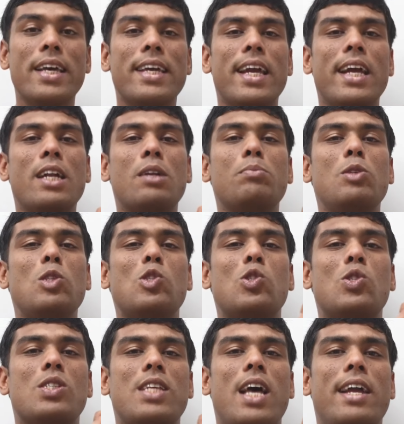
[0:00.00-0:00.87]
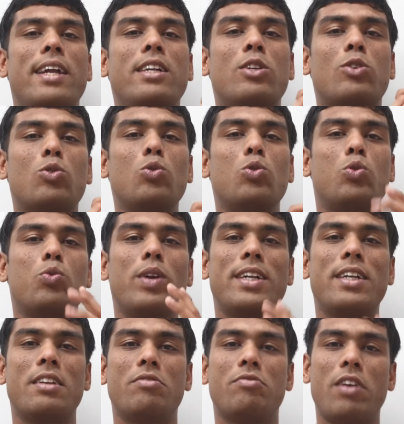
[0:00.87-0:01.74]
It means sine
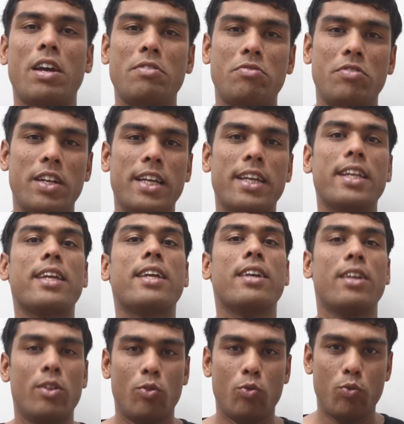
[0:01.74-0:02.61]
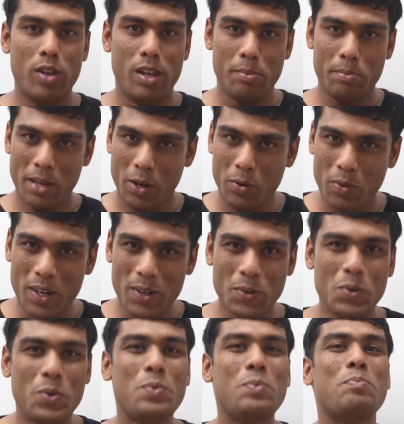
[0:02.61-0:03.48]
225 degree will be equal
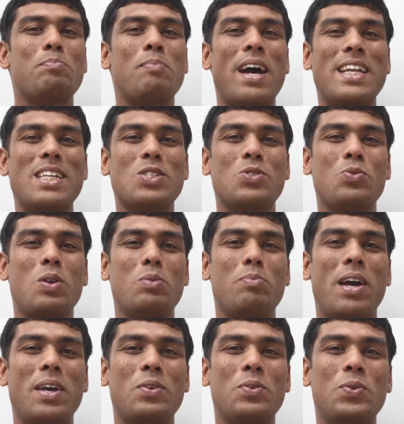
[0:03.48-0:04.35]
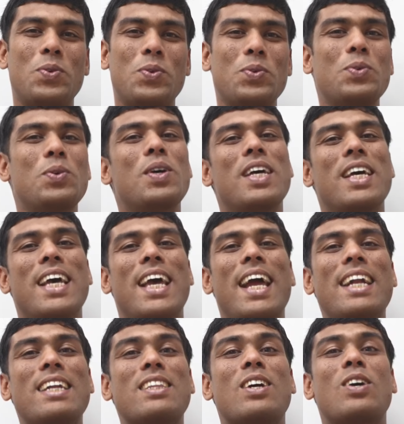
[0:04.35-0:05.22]
to minus 1 by root 2
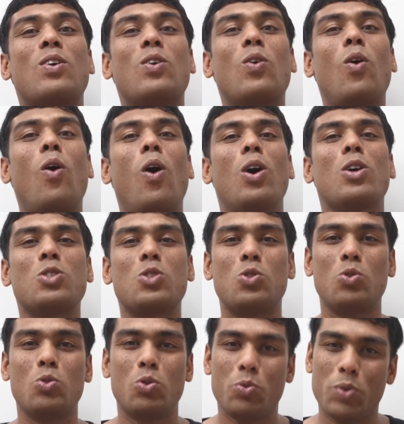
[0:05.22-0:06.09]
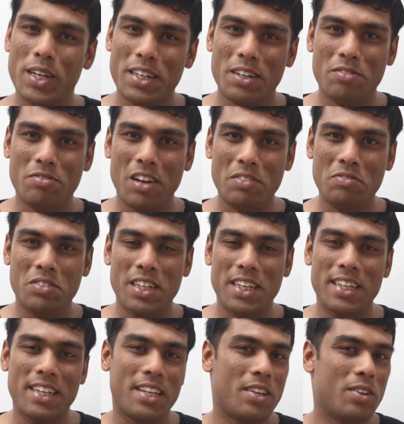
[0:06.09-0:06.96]
and the cos 225
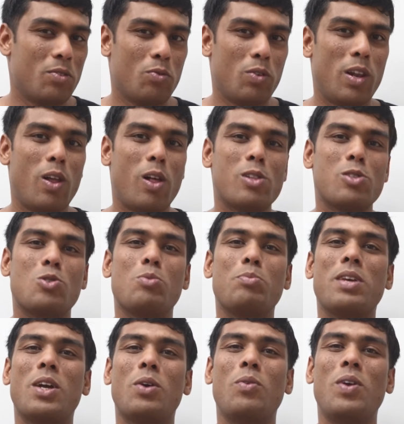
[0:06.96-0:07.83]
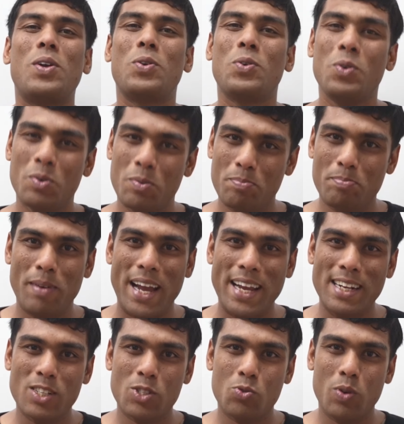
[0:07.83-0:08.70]
degree will also be equal to
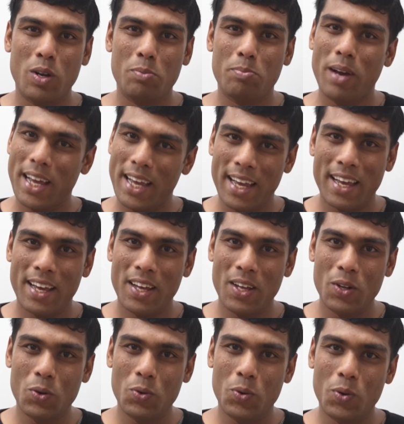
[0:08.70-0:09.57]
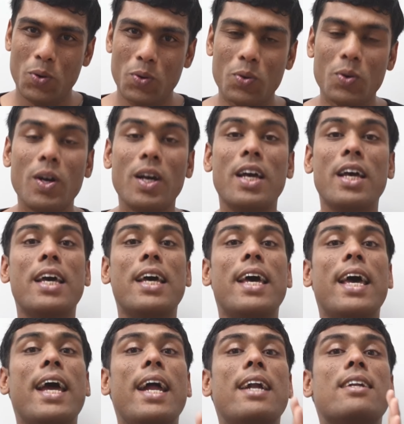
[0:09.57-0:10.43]
minus 1 by root 2
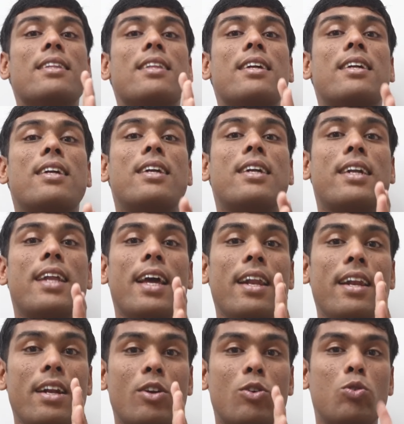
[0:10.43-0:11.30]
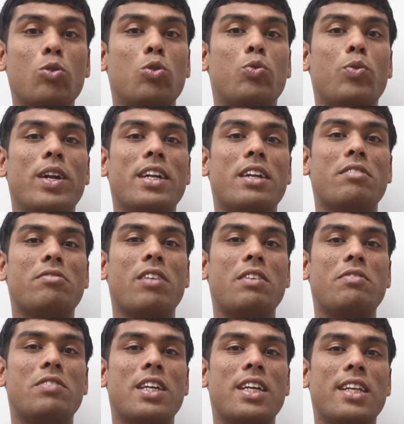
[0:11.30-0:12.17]
and the tan
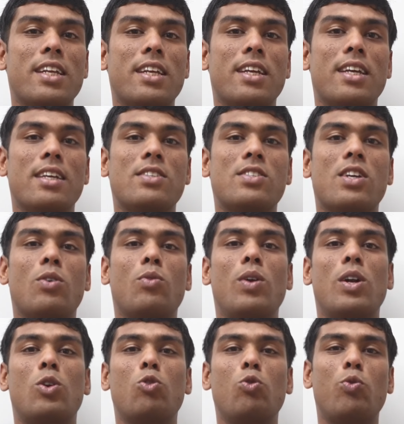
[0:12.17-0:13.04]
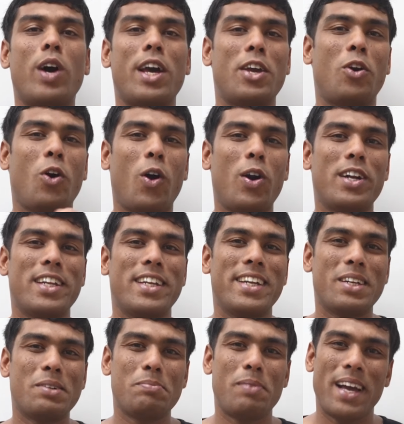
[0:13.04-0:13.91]
225 degree is equal to y
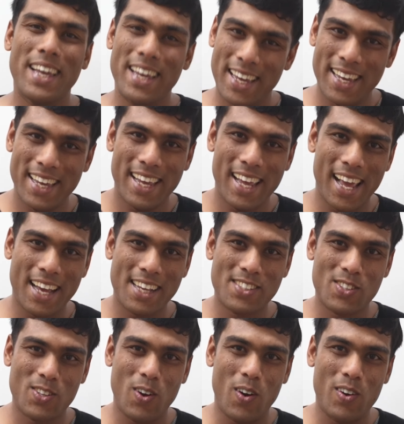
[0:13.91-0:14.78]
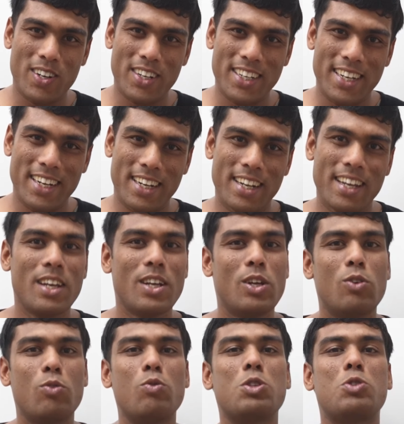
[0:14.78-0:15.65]
coordinate by x coordinate,
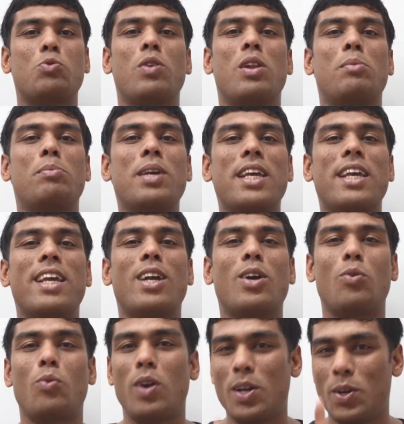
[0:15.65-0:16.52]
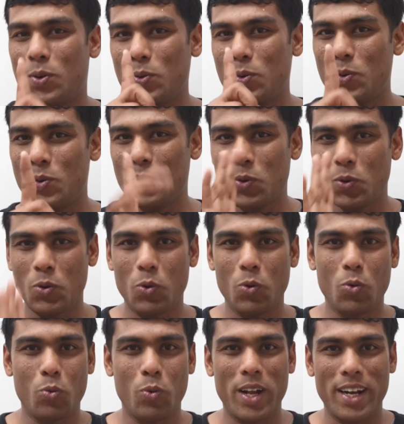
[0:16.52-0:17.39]
which will be equal to
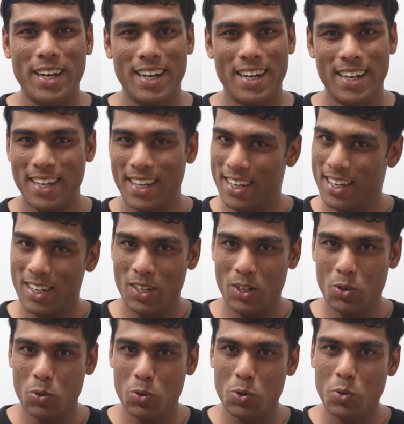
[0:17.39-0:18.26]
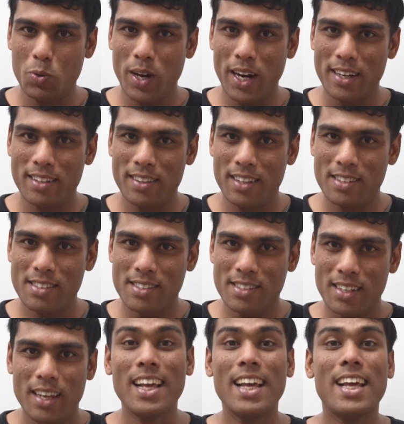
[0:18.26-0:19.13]
1. Do you get
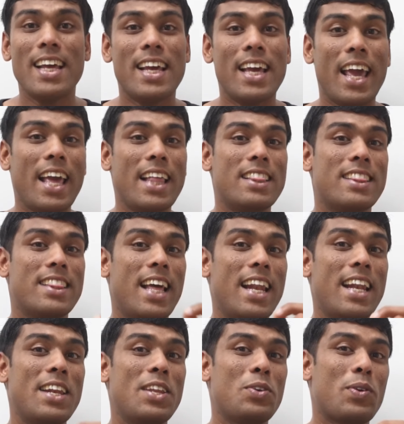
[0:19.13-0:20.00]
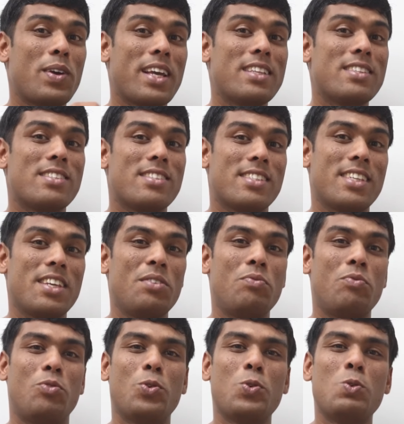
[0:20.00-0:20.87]
this? And then you can see
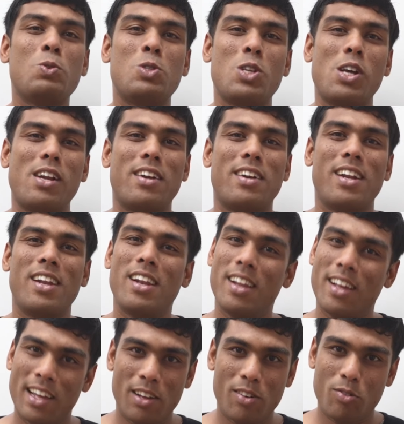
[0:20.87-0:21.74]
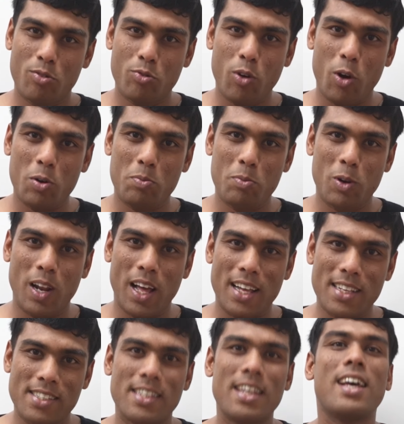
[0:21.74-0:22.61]
few general
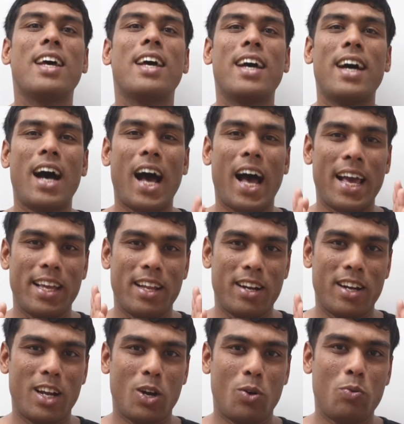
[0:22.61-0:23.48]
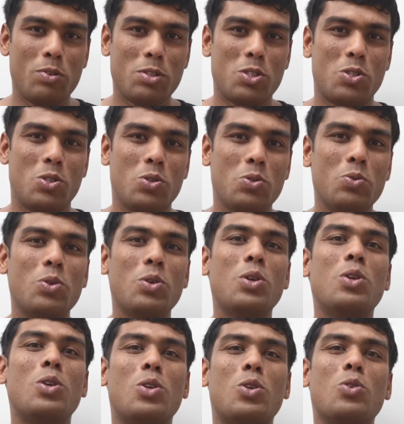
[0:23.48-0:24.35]
formulas. I request
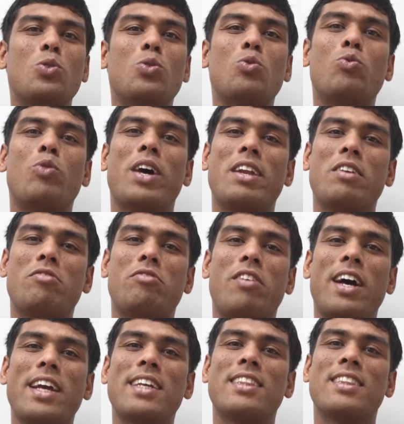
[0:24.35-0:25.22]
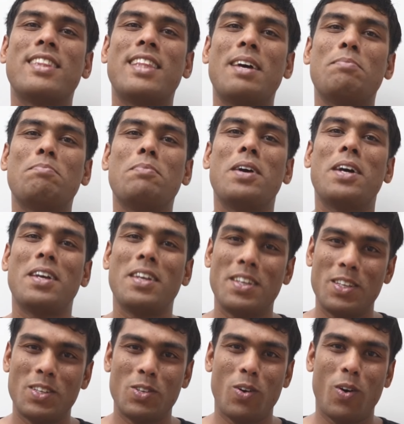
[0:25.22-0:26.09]
you to verify them
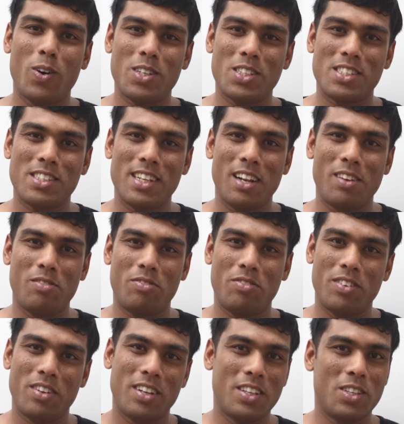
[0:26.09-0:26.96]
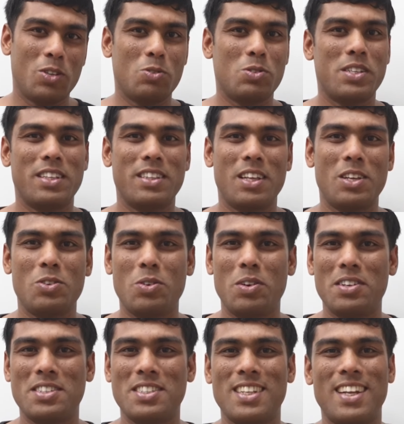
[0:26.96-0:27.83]
yourself using the
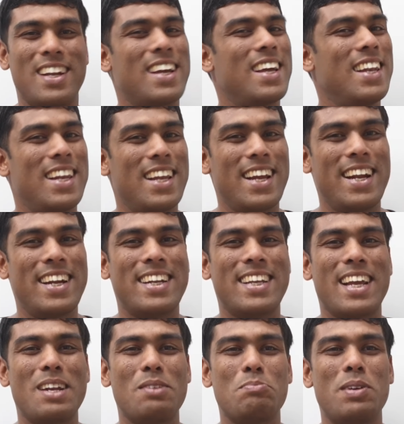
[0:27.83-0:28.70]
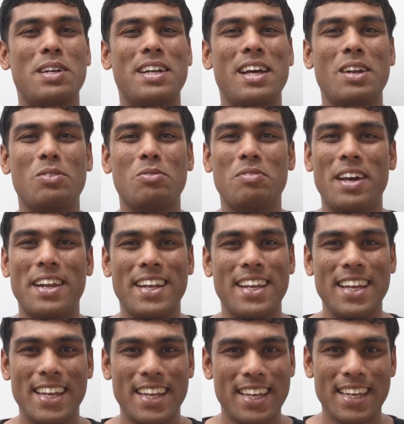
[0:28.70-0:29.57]
unit circle. It can be done
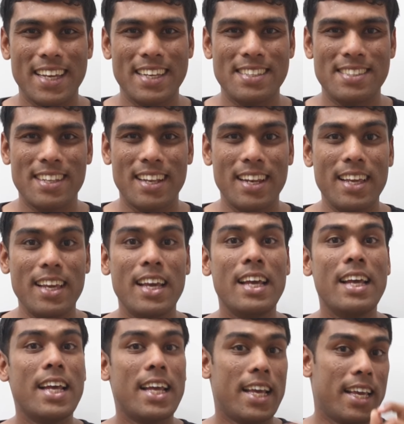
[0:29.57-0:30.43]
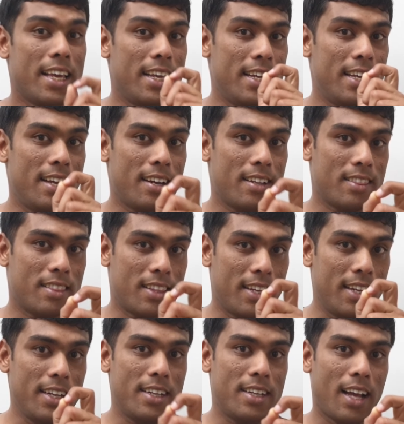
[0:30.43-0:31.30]
very easily. Here
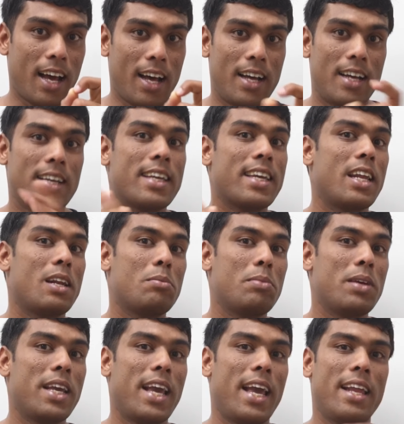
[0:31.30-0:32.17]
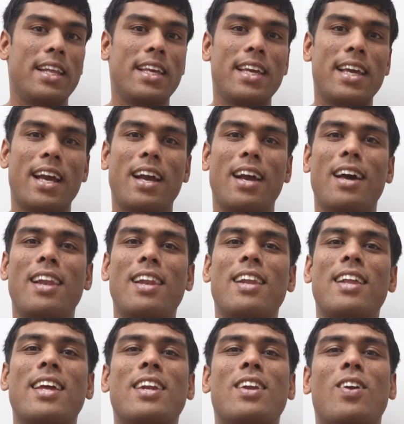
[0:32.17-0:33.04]
theta can be any angle
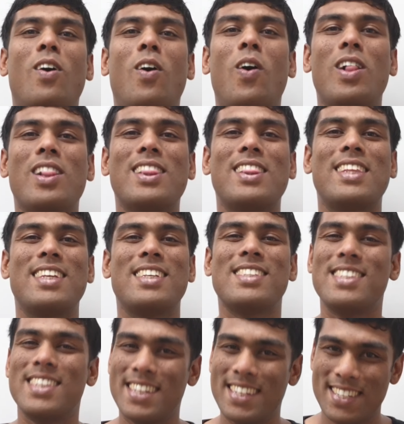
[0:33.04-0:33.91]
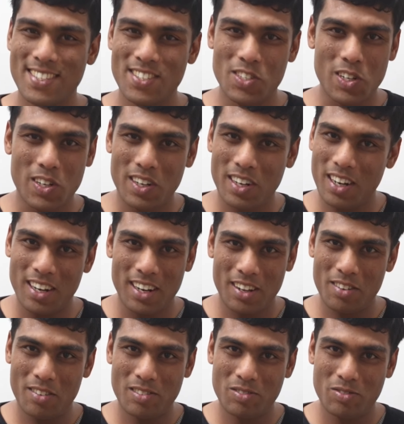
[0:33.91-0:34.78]
in all these
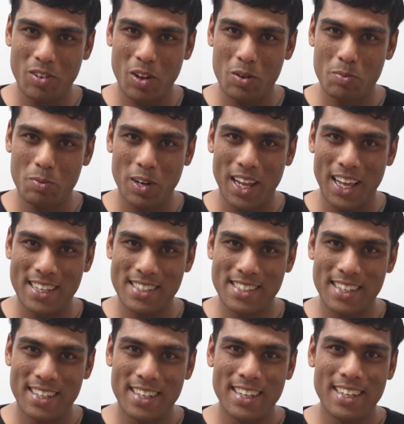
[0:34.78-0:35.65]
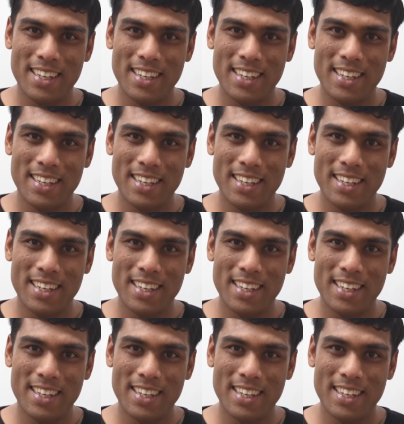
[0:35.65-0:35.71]
general formulas.